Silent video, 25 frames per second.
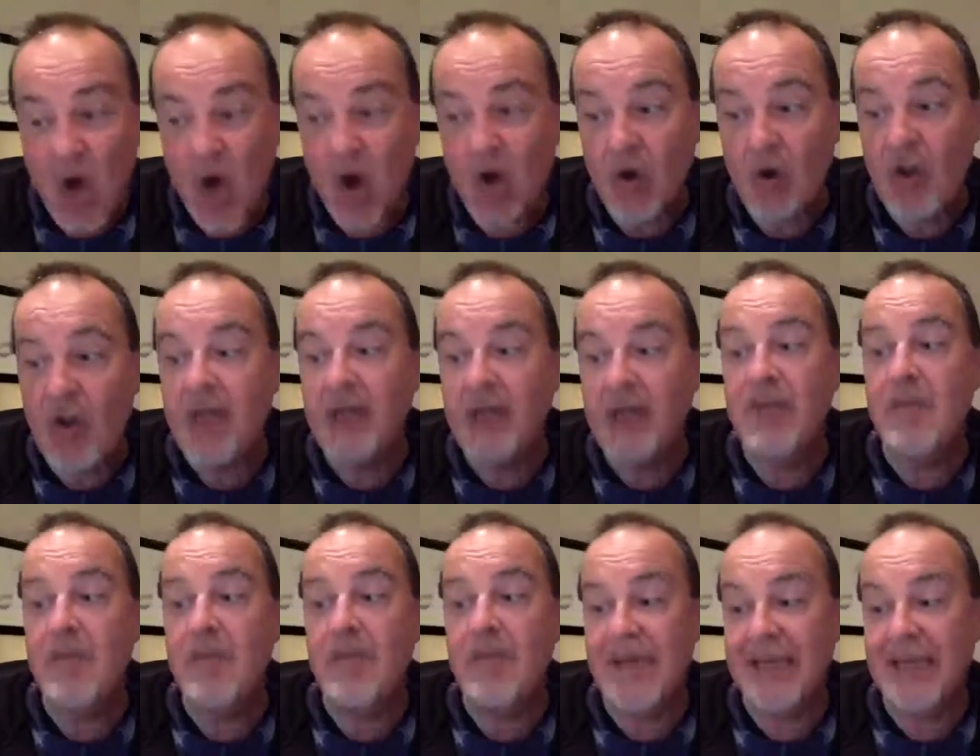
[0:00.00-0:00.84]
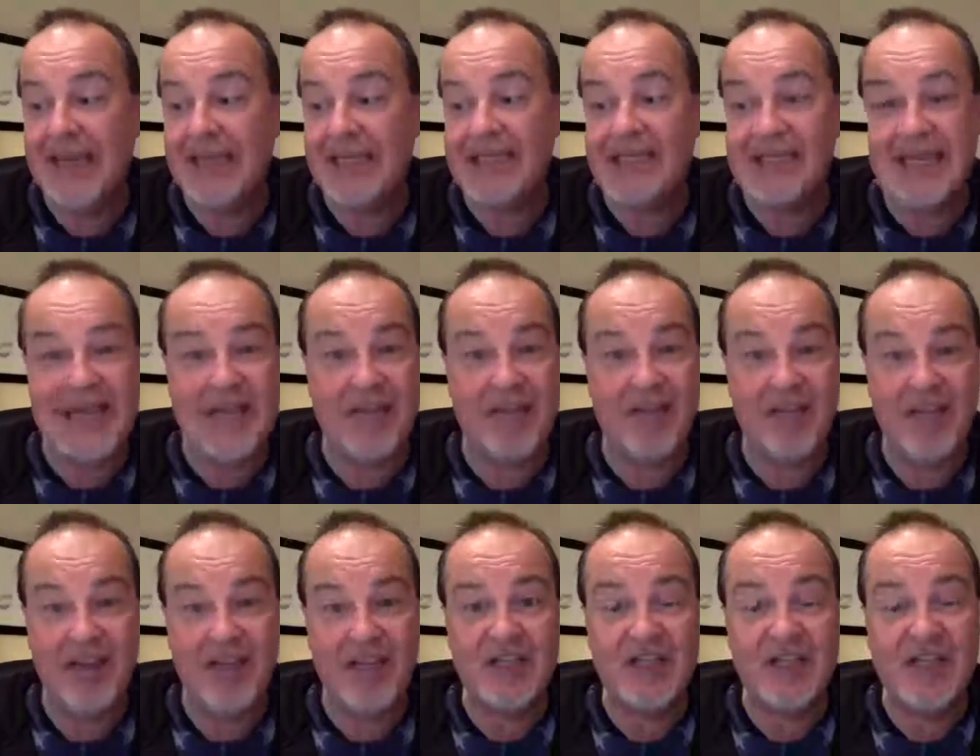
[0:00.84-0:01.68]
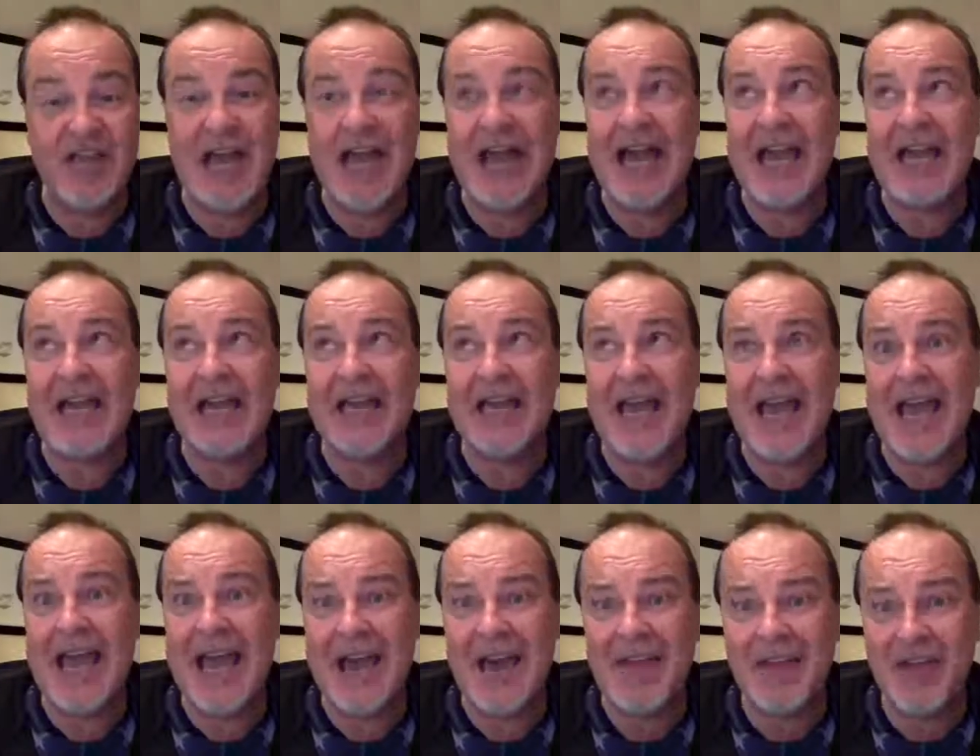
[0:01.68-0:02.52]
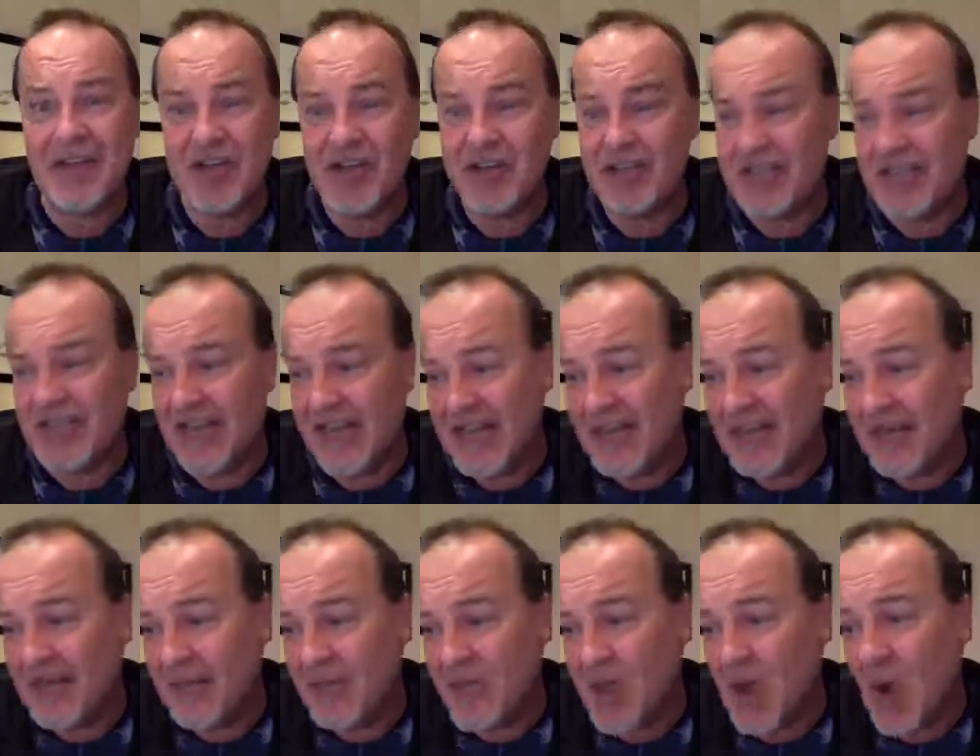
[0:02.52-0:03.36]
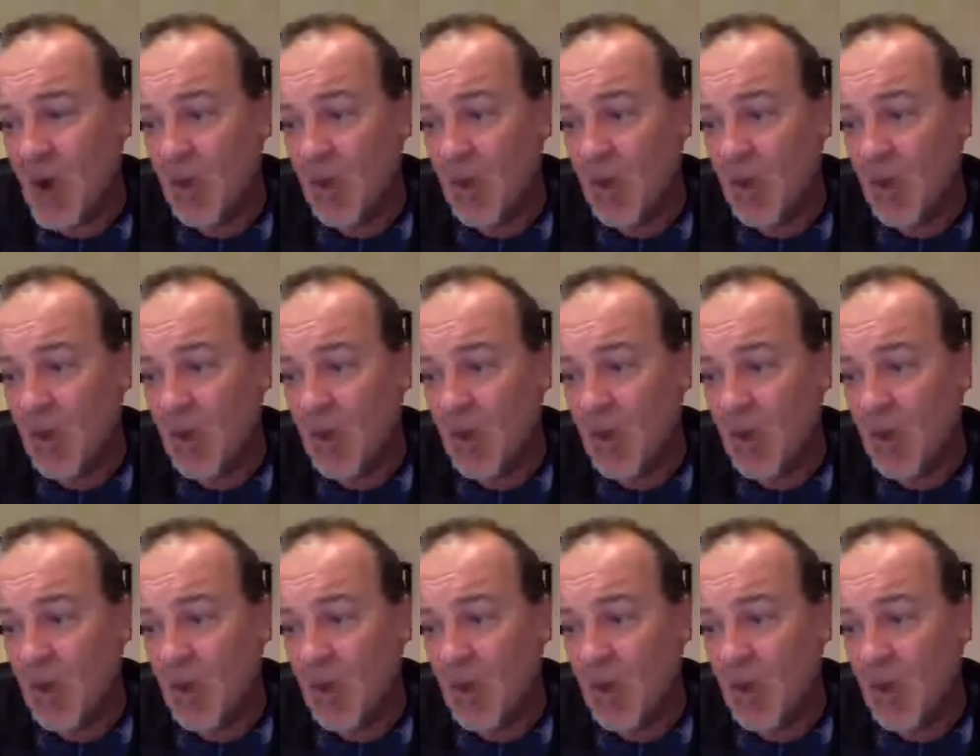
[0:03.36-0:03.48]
on the biggest television I had ever seen,